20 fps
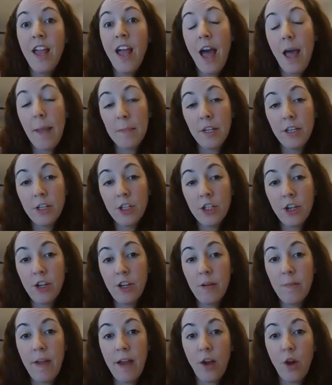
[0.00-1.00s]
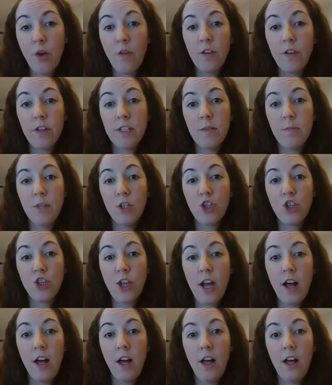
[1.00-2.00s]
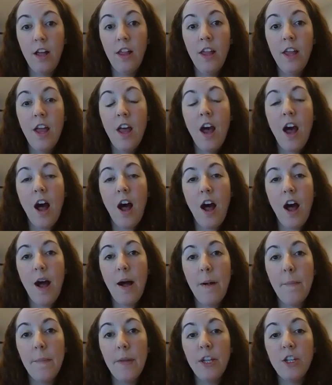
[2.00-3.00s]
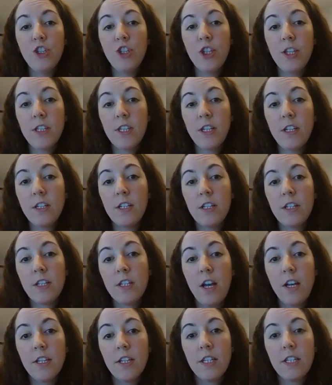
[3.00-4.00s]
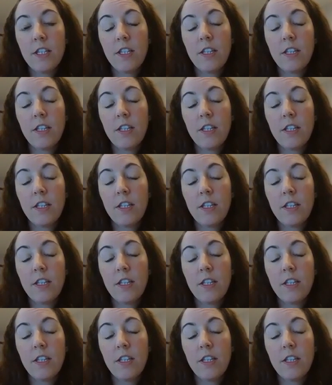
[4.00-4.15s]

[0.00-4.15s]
I'm going to turn it back over to Michelle, and she's going to discuss